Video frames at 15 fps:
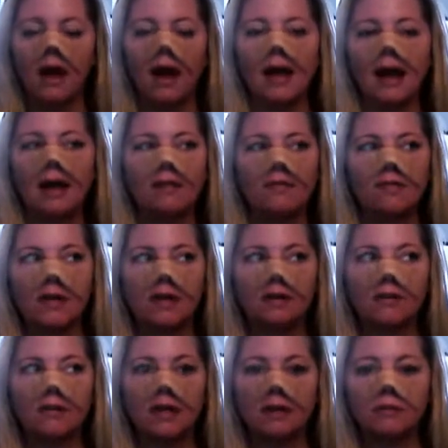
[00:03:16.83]
and I
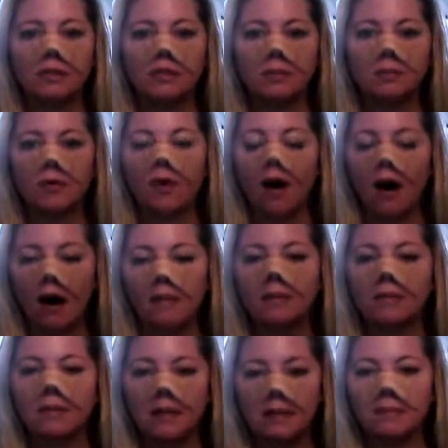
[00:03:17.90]
figured it was
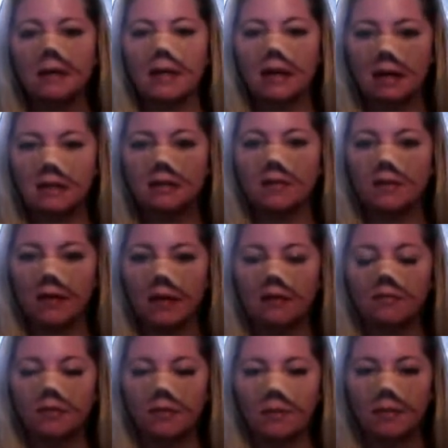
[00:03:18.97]
probably because of the
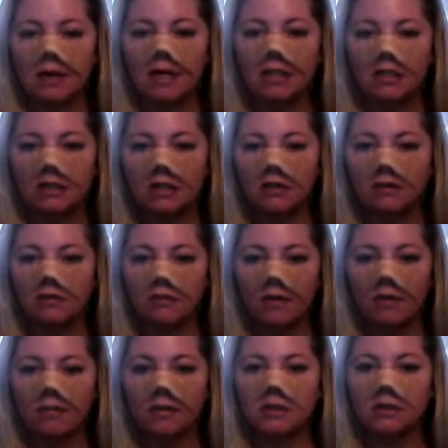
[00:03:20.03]
inflammation
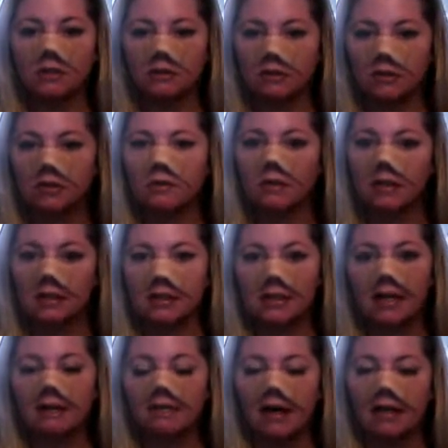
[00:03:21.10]
from the surgeries
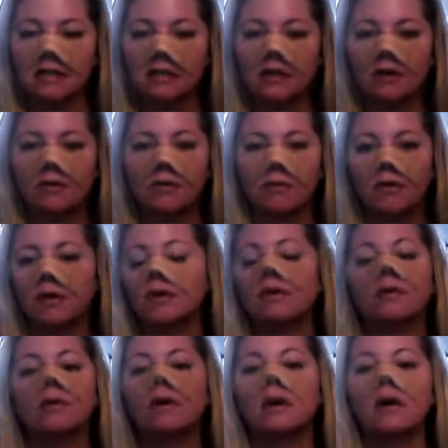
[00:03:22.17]
that I've had to go
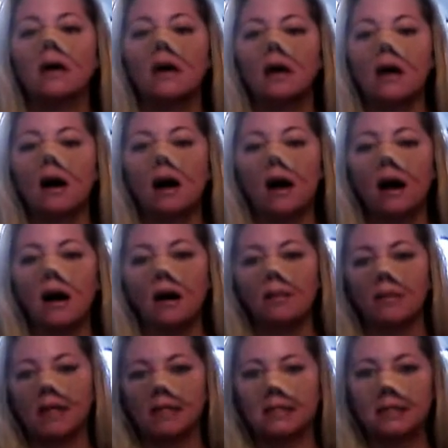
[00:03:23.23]
through,
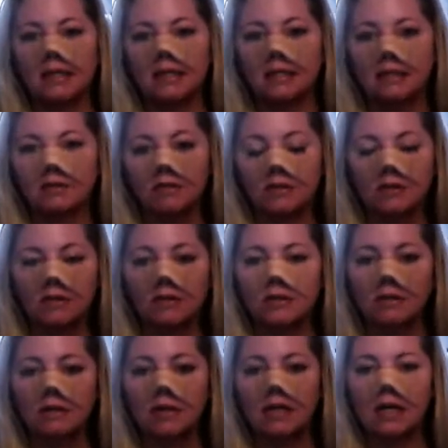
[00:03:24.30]
extensive
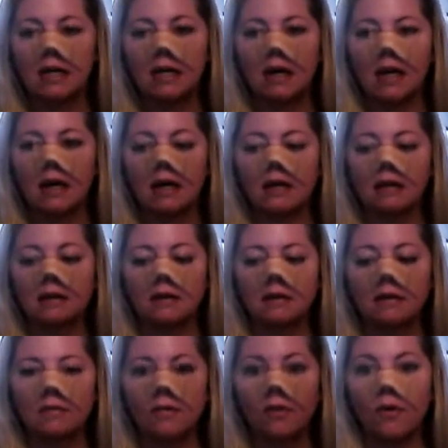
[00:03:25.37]
surgery
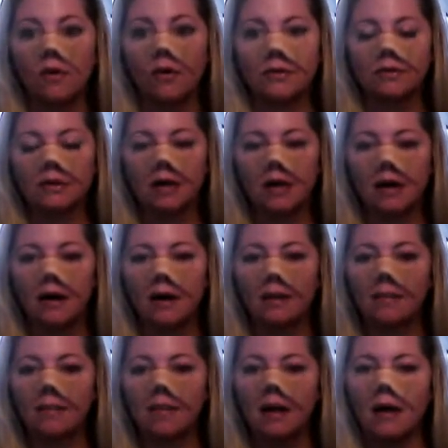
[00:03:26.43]
and more to
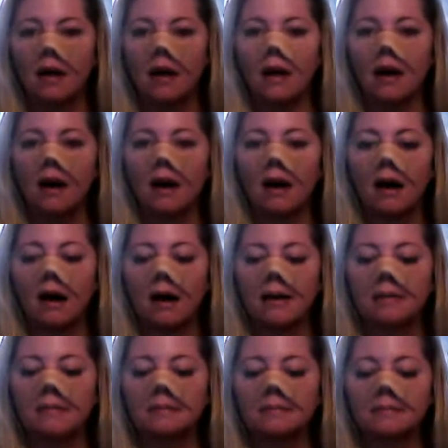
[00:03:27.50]
come.
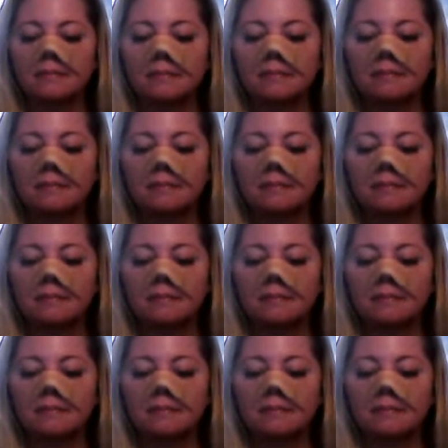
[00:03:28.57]
Um,